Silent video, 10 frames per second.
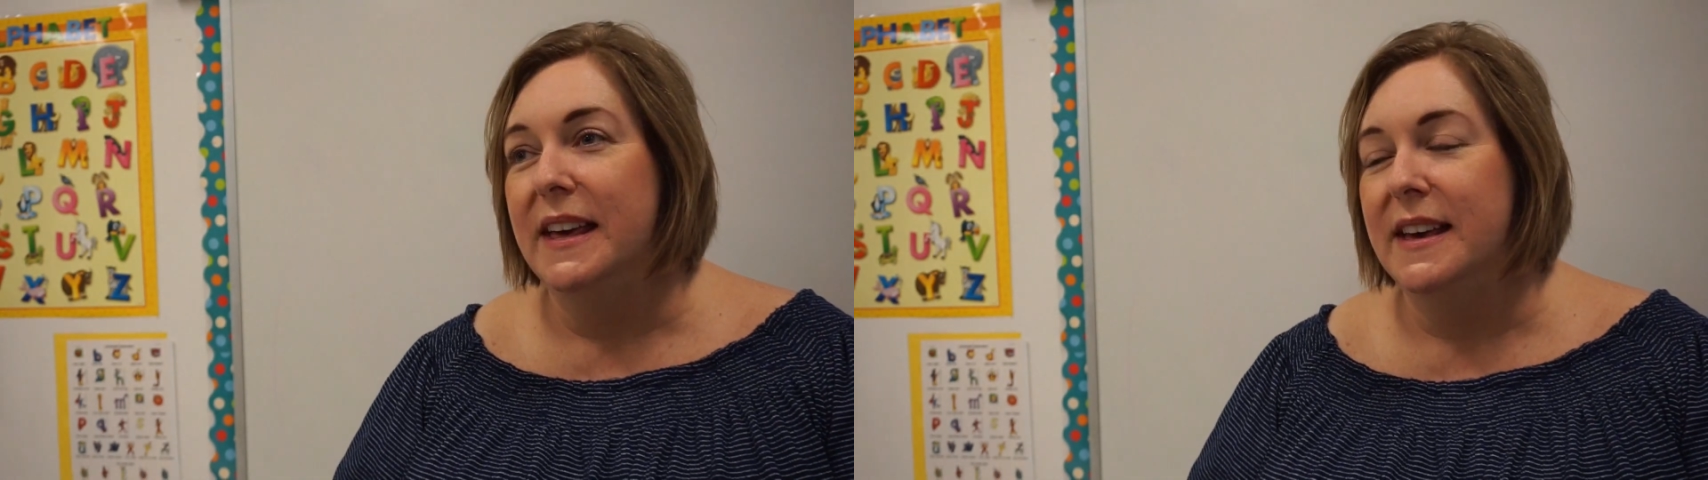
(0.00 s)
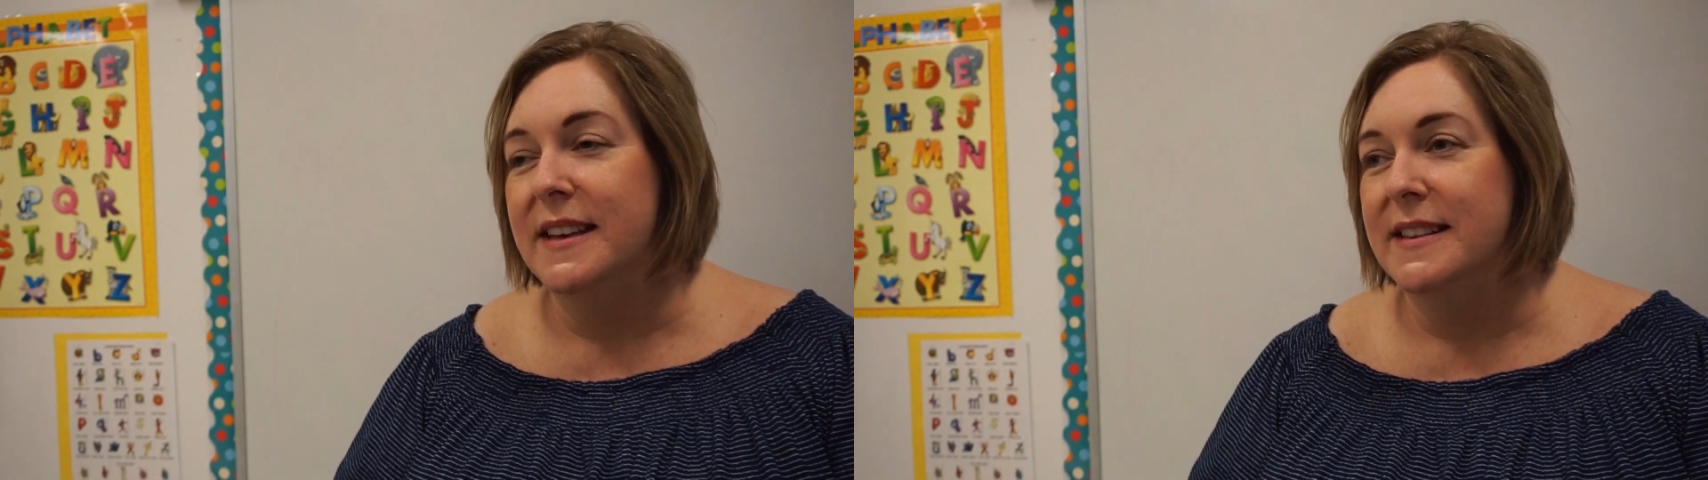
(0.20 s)

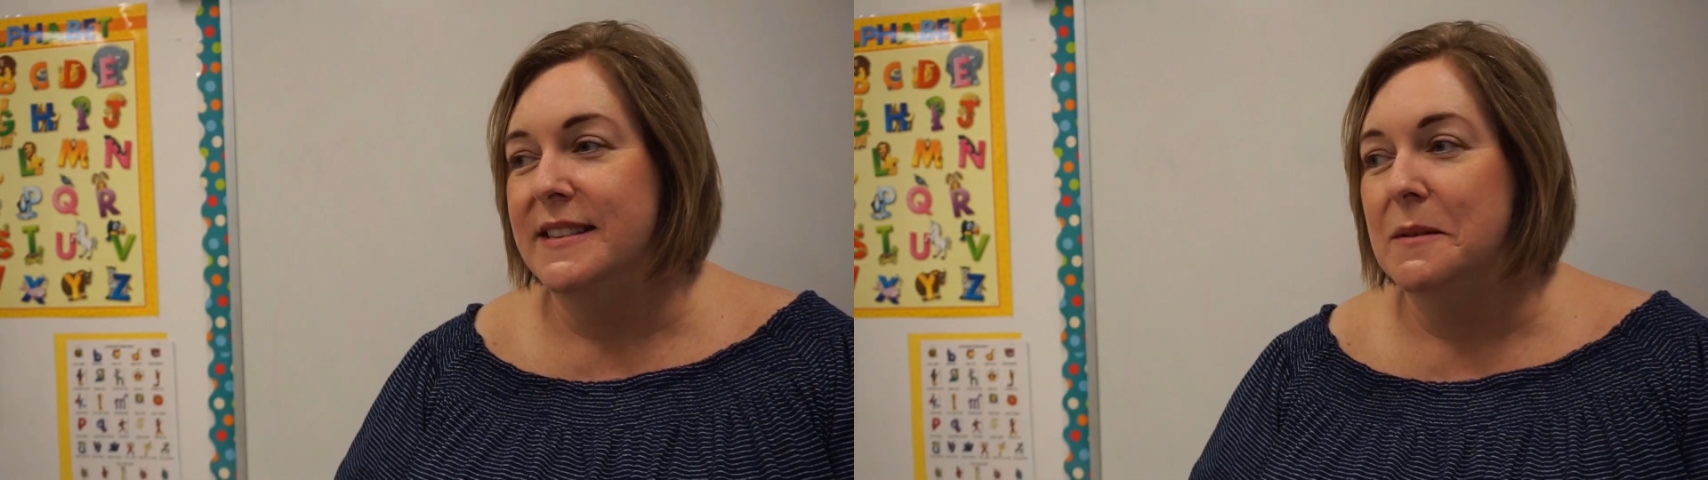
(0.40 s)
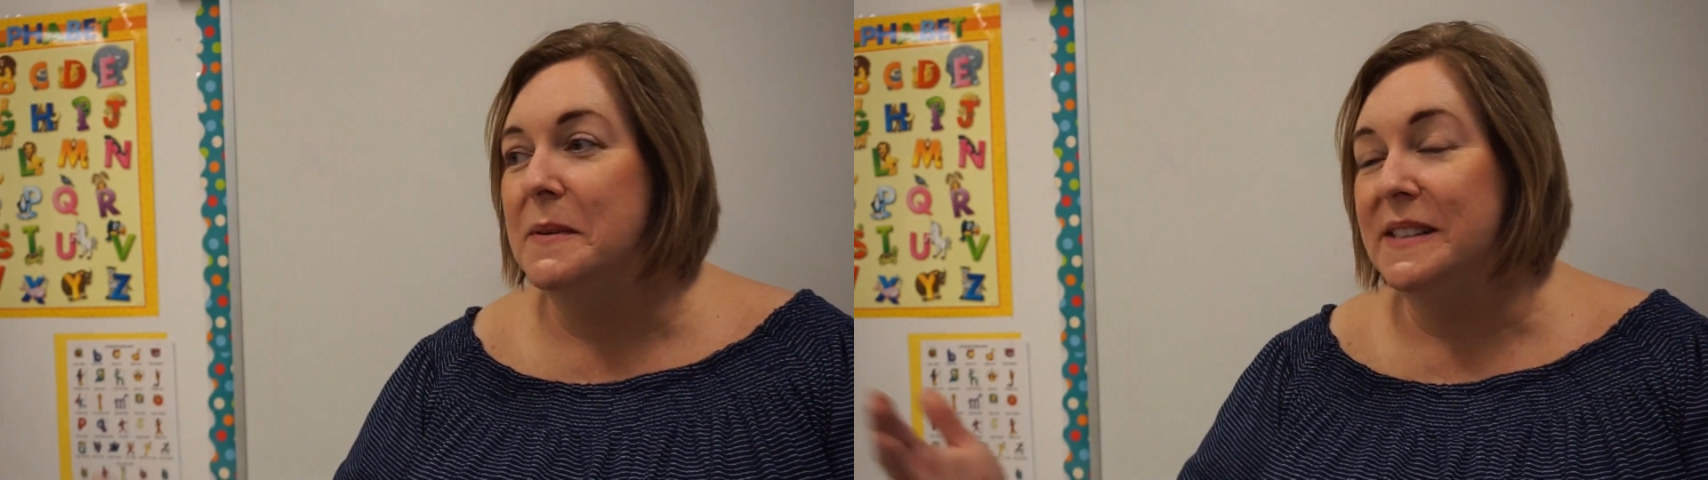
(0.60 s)

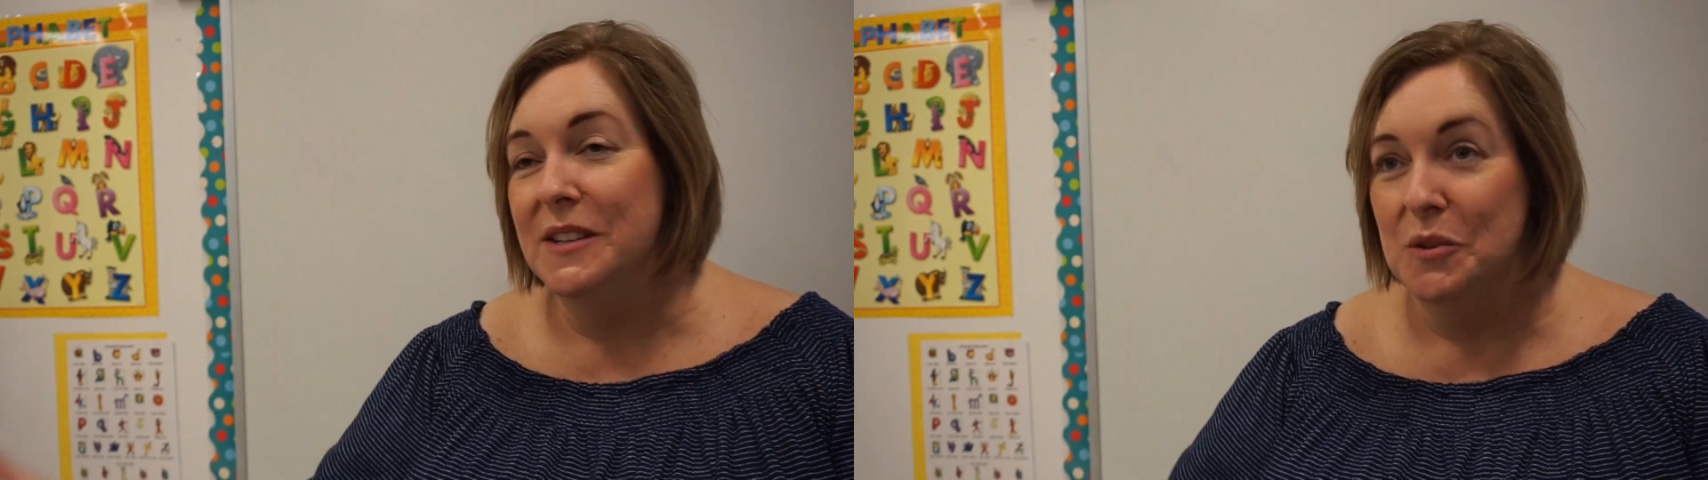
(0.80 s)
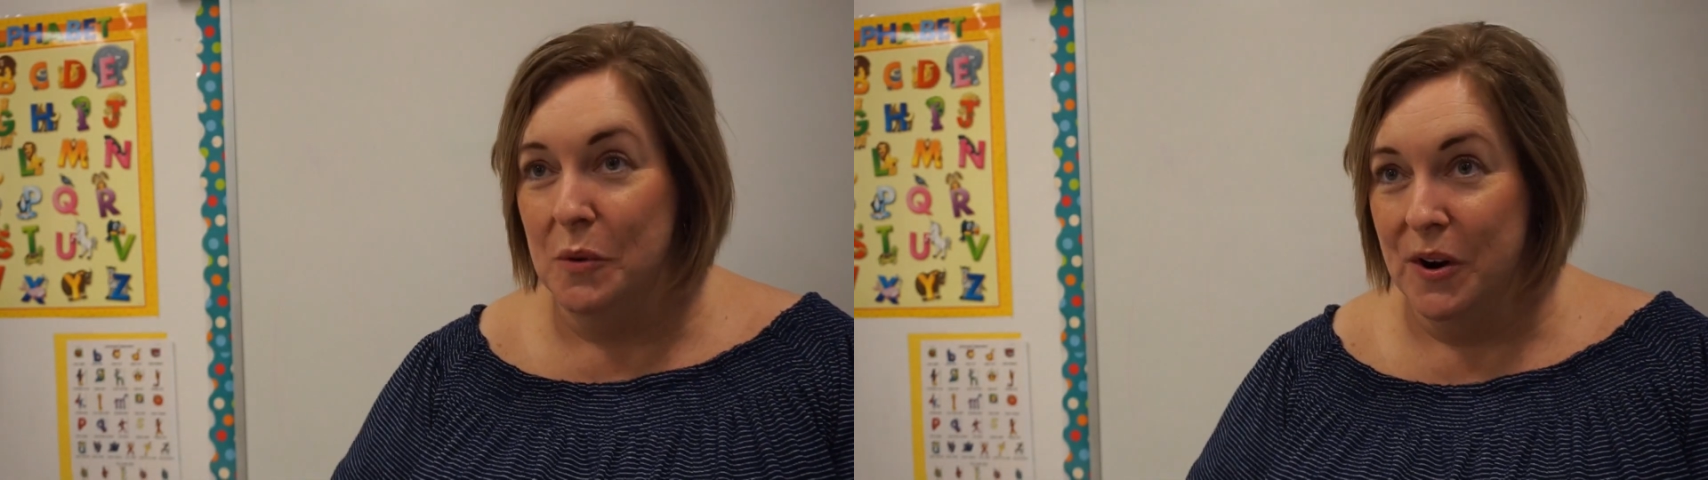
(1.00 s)
in the
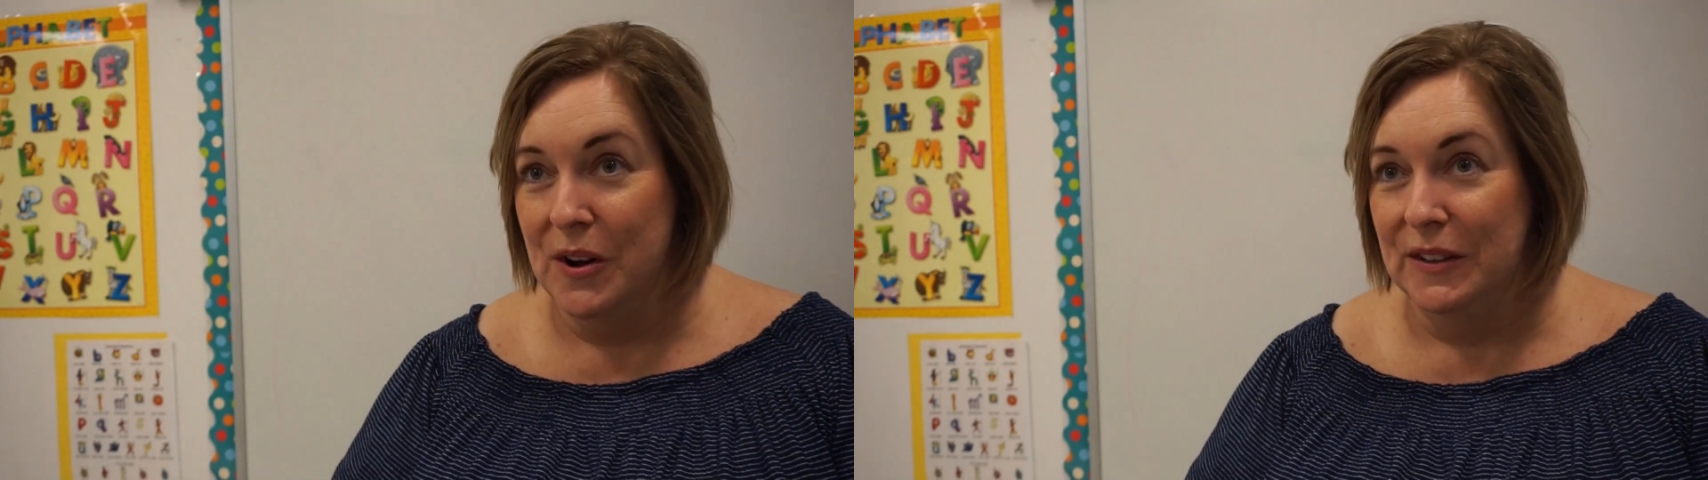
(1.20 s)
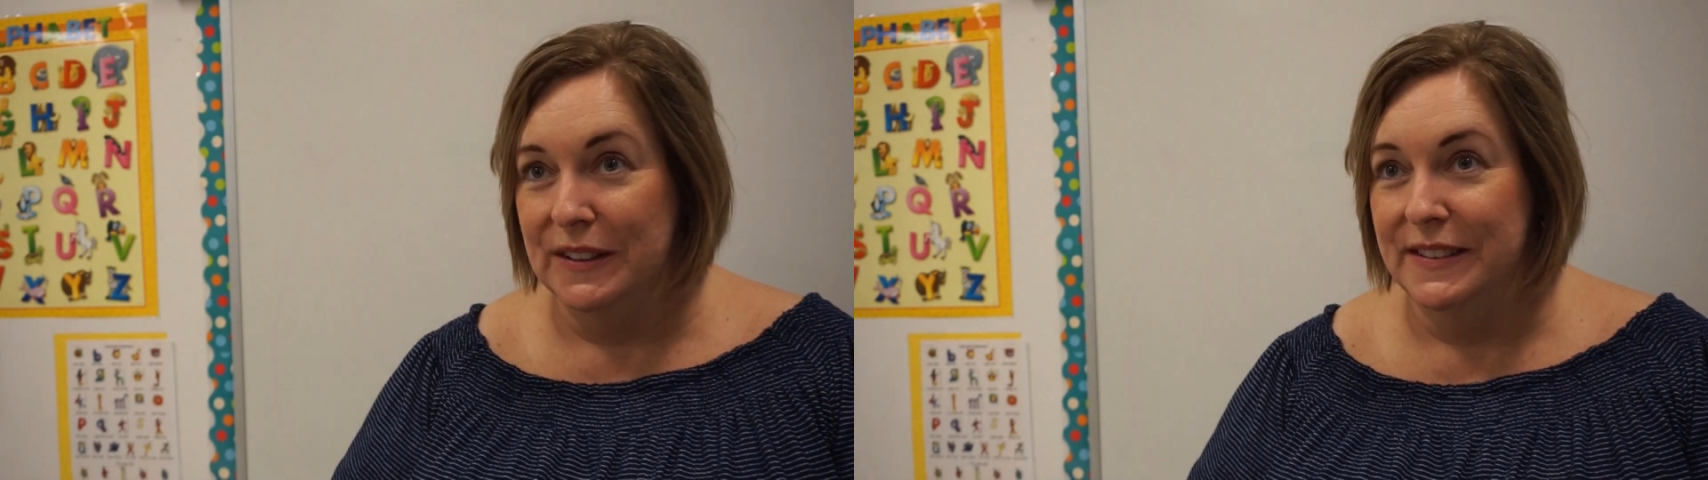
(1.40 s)
business
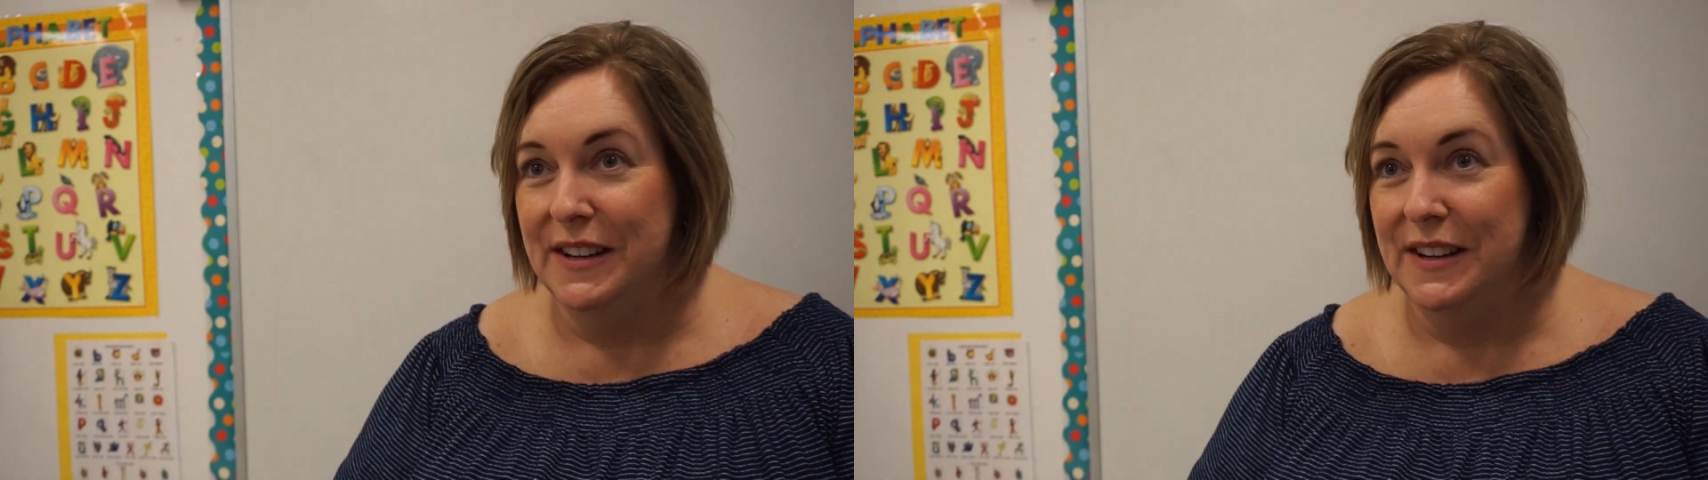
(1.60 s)
world,